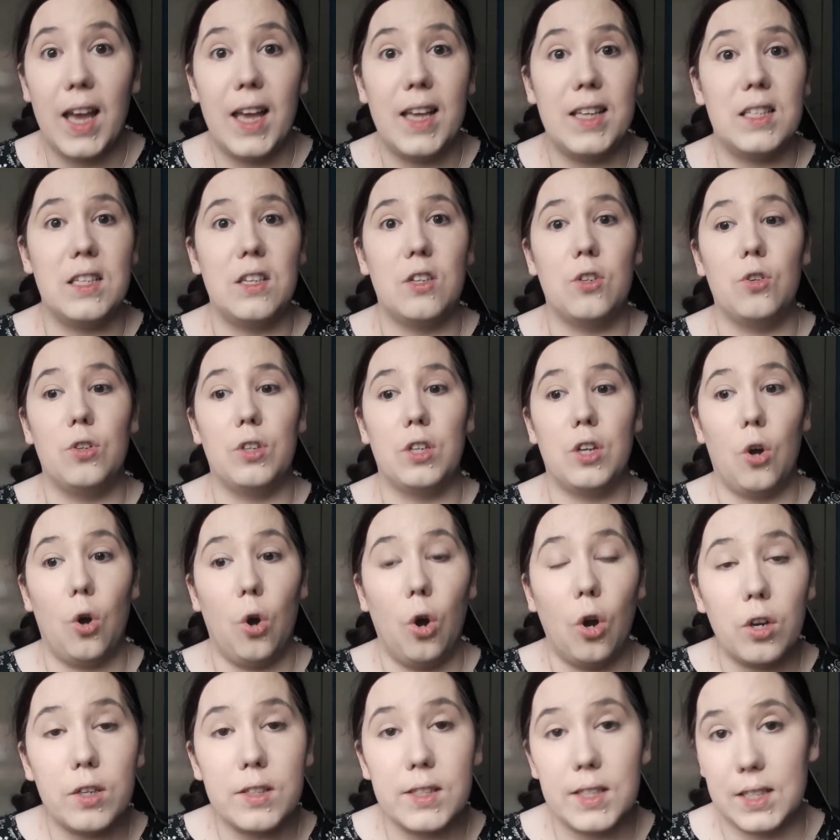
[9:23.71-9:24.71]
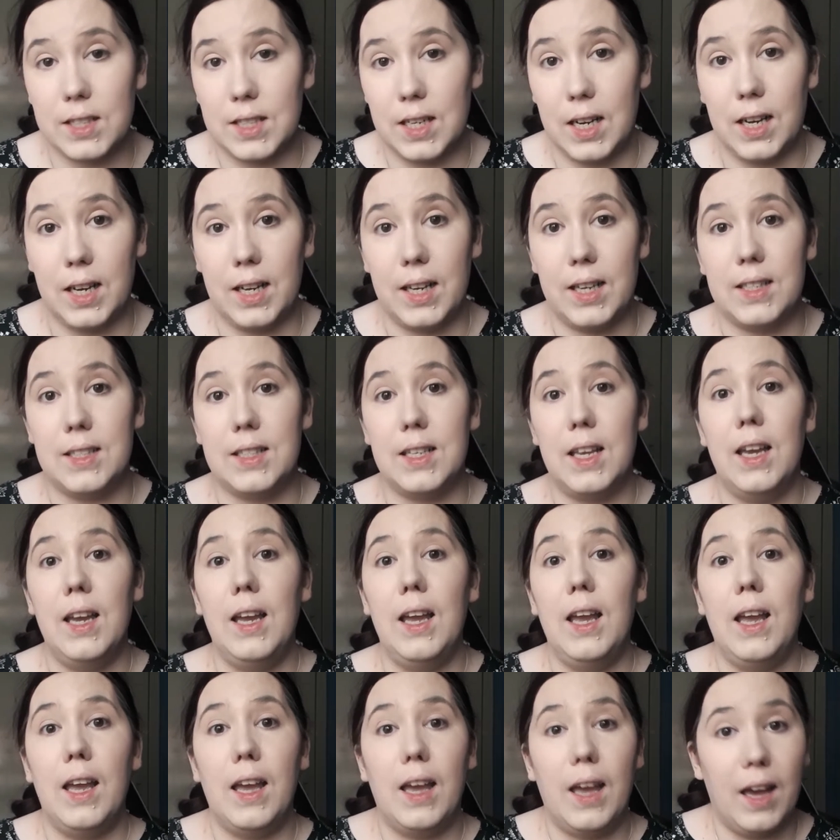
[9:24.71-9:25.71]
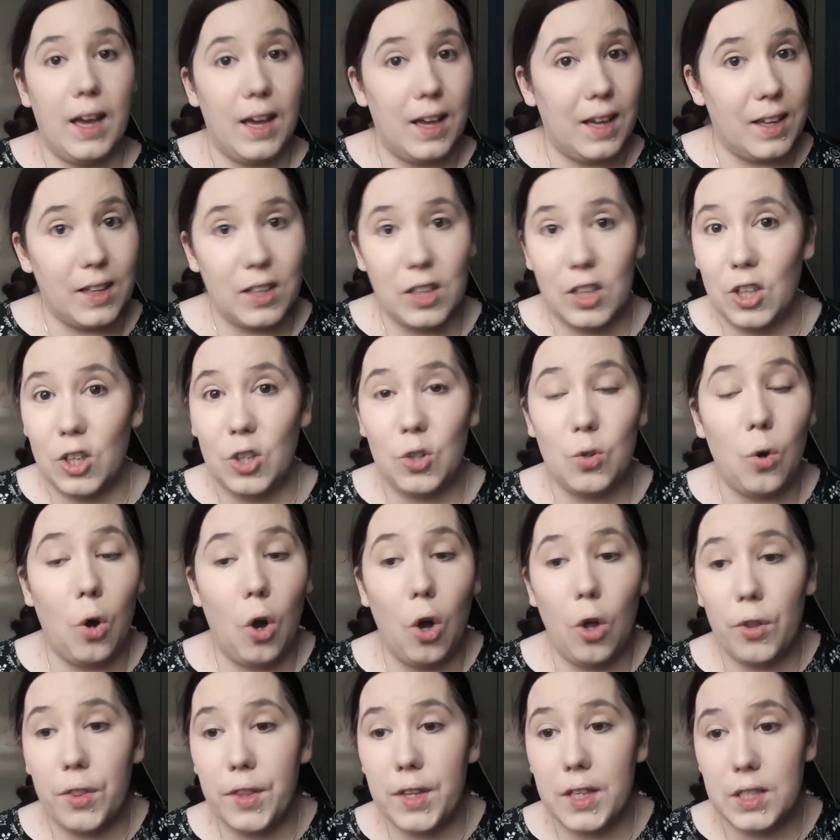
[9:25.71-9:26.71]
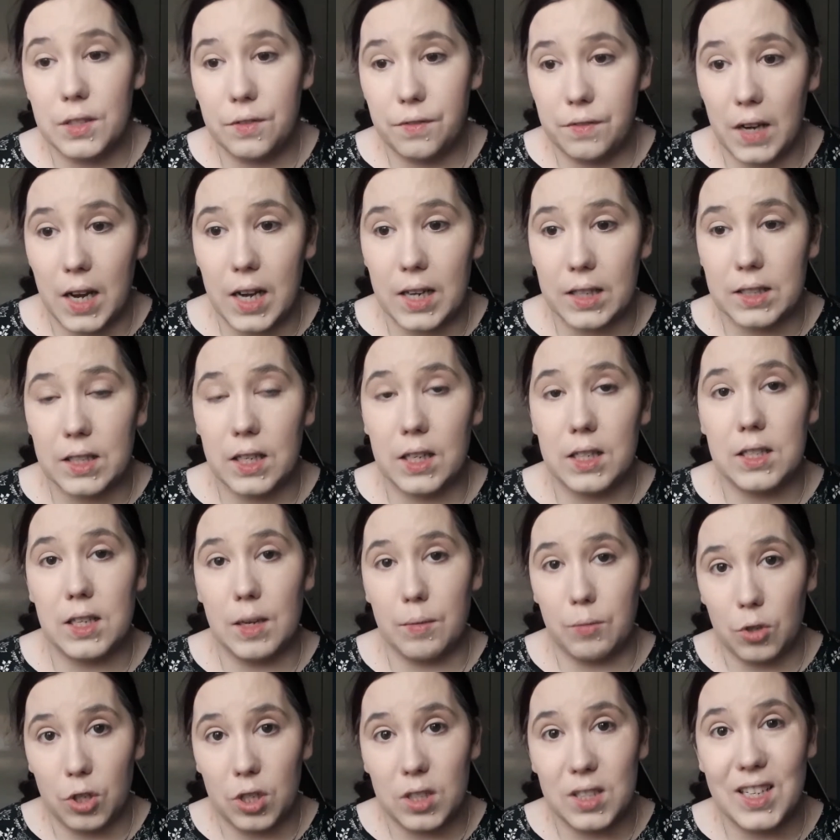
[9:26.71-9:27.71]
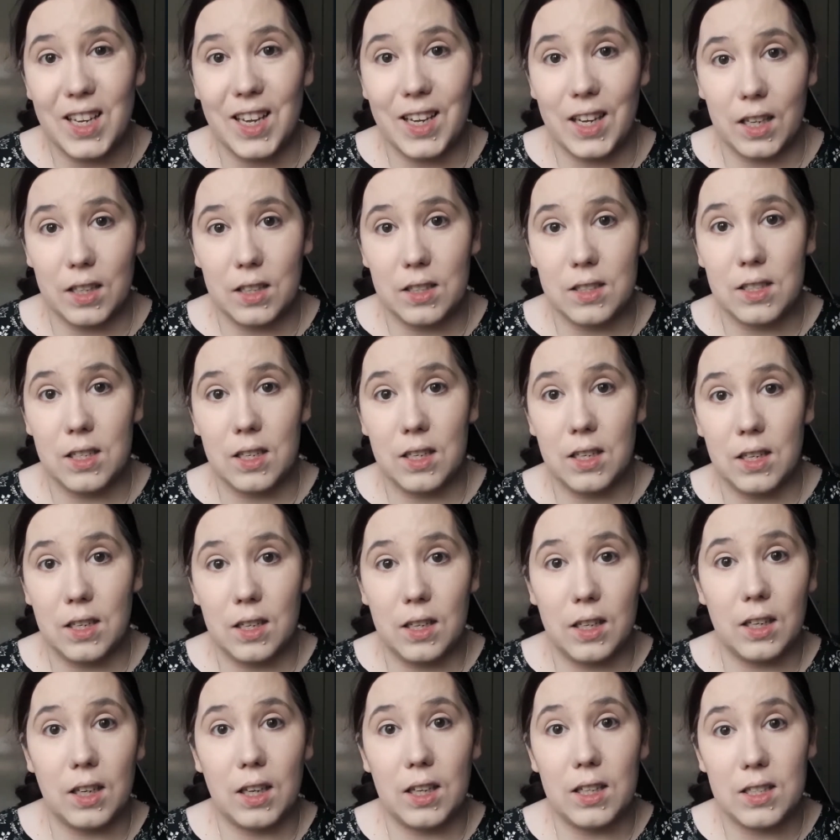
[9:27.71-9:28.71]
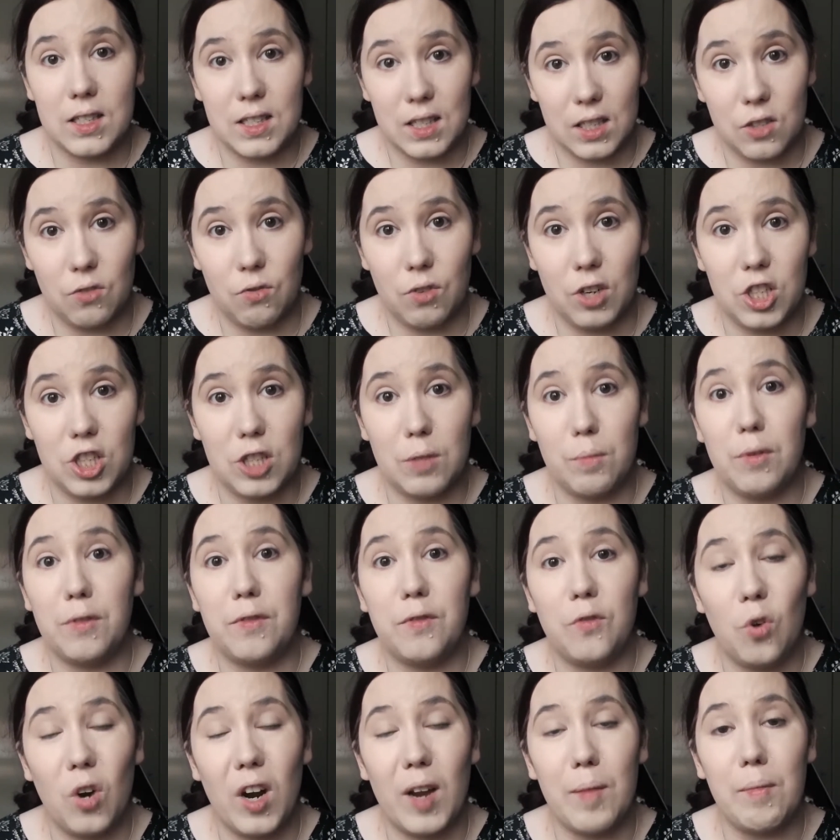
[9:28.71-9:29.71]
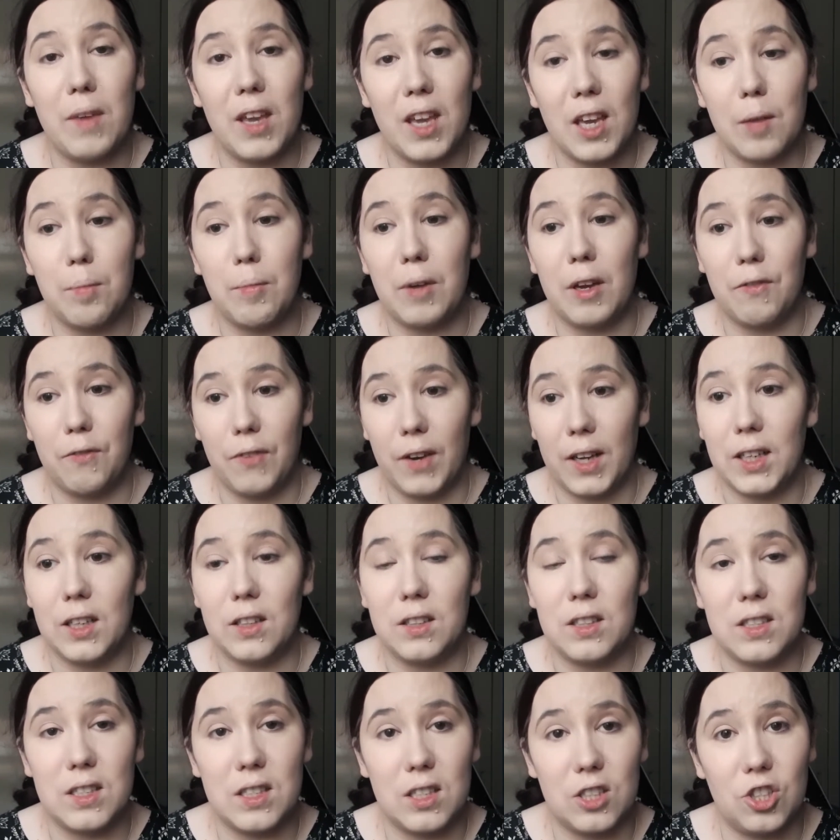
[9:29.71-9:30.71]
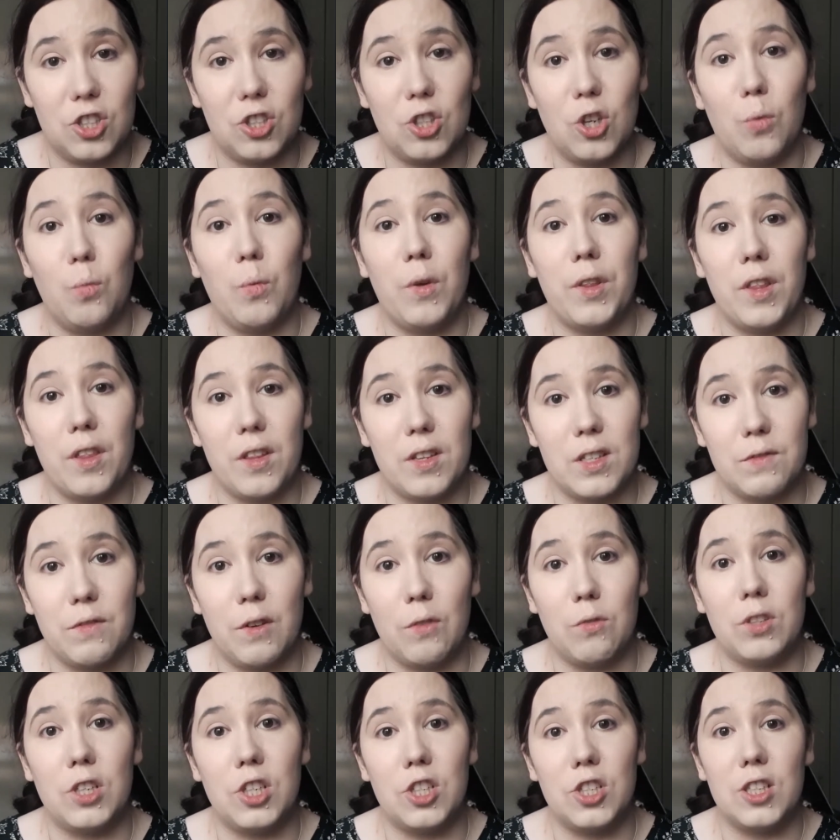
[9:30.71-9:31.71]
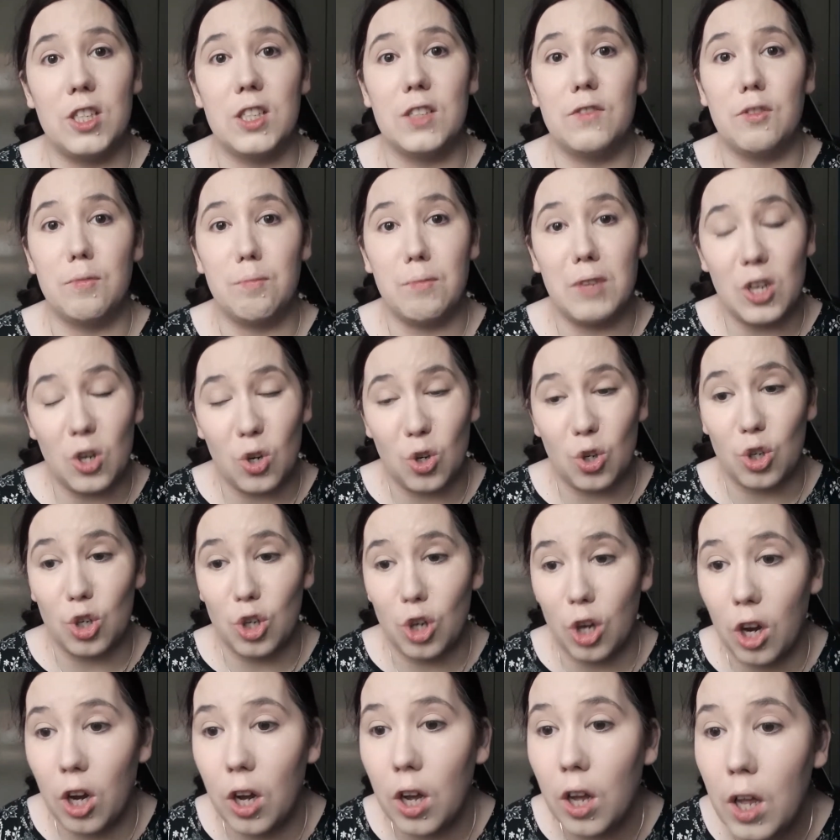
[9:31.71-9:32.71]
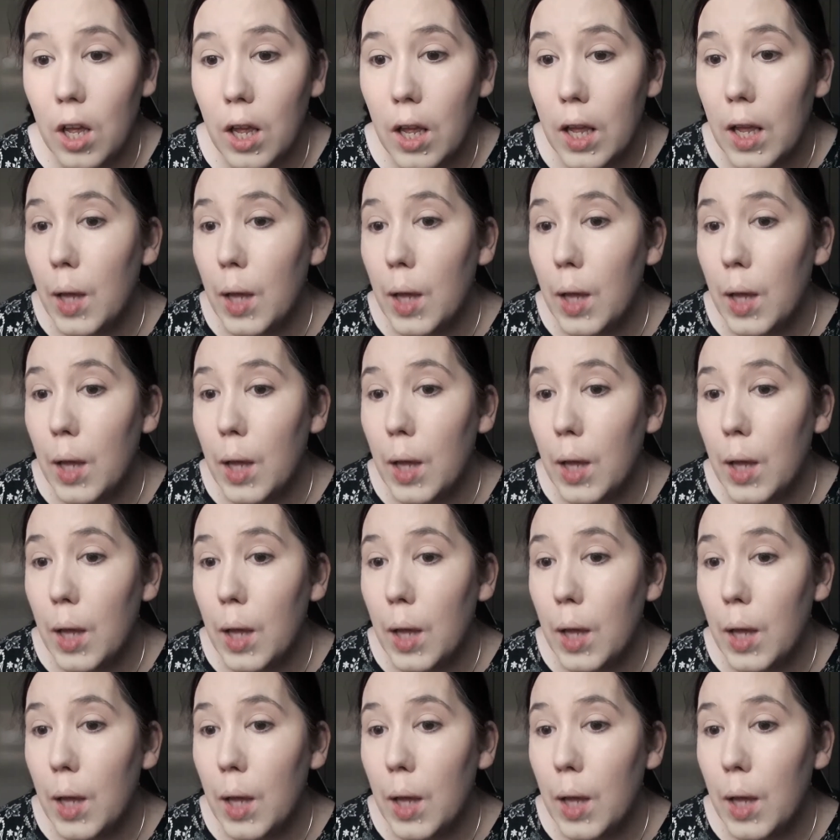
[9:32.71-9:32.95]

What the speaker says: Is it going to oxidize? You know, all these factors I'm going to take into consideration before I make my final decision on whether this foundation is for me or not.